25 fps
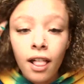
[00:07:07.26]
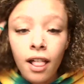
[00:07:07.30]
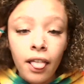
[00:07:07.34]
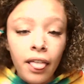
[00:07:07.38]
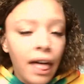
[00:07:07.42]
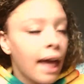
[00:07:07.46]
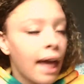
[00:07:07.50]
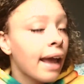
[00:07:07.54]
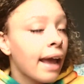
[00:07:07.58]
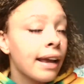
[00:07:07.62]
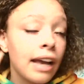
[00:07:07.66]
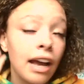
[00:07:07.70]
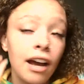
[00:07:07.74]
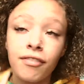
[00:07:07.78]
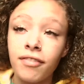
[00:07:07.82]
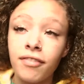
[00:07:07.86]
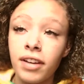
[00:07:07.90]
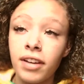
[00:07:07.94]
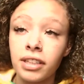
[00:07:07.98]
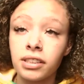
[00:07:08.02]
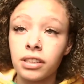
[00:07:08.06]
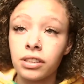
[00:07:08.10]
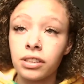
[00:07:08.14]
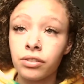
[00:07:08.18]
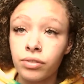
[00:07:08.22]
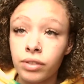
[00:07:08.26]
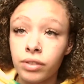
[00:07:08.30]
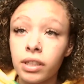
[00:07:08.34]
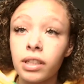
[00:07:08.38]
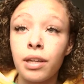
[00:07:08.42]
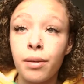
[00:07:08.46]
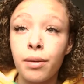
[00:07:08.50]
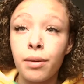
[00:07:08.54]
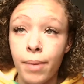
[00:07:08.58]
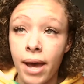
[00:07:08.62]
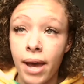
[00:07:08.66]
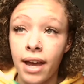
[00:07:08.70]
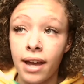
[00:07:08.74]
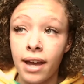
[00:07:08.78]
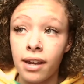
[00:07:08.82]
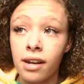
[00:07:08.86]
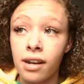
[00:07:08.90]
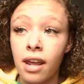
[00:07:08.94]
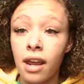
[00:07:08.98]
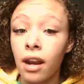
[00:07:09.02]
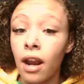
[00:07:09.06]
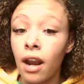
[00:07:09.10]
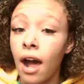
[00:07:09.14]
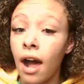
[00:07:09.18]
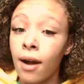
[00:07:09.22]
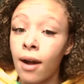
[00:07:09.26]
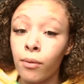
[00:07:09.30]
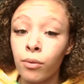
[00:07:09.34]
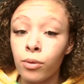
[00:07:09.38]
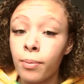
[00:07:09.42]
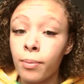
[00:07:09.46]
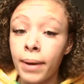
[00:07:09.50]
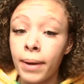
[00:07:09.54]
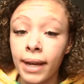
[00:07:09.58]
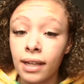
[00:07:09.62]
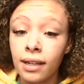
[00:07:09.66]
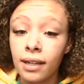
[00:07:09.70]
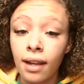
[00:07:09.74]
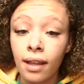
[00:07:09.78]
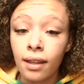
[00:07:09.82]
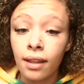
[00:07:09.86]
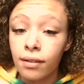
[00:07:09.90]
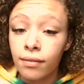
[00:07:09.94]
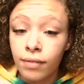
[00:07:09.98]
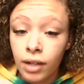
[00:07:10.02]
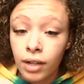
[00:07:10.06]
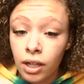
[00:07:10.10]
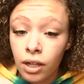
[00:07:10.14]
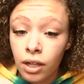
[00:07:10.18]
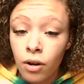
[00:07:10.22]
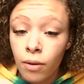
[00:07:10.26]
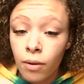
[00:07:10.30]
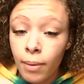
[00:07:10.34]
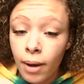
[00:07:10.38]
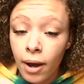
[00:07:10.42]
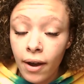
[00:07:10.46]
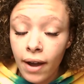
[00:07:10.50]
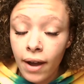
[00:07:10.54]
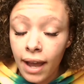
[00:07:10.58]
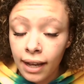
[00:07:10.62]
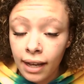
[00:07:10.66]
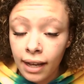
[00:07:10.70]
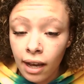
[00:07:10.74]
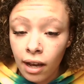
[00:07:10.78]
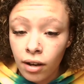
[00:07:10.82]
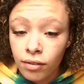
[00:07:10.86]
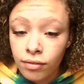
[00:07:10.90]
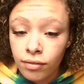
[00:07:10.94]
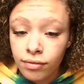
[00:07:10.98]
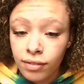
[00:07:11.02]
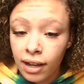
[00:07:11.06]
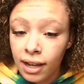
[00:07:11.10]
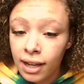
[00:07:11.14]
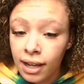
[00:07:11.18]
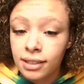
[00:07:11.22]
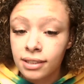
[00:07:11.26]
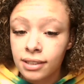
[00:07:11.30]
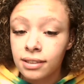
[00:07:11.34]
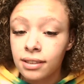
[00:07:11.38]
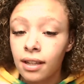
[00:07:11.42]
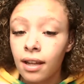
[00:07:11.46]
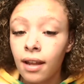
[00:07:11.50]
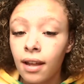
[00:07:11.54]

is really bad, and I will make another video about Hangout Fest.